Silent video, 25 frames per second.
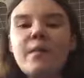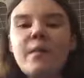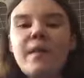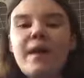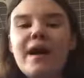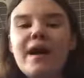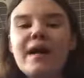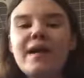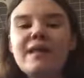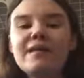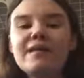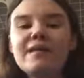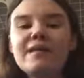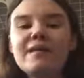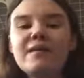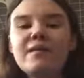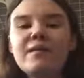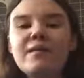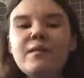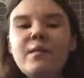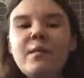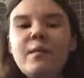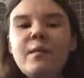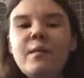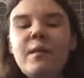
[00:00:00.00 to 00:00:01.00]
well,
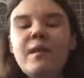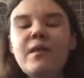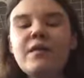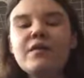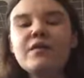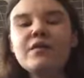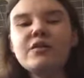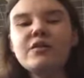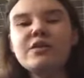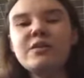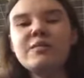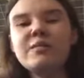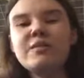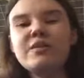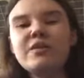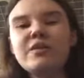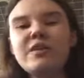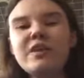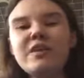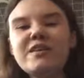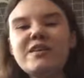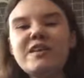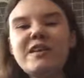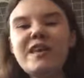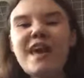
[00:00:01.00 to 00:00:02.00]
well, Jimmy
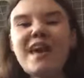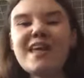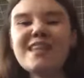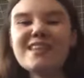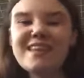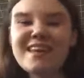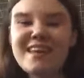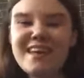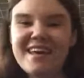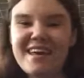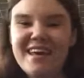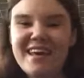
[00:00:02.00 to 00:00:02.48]
tries to get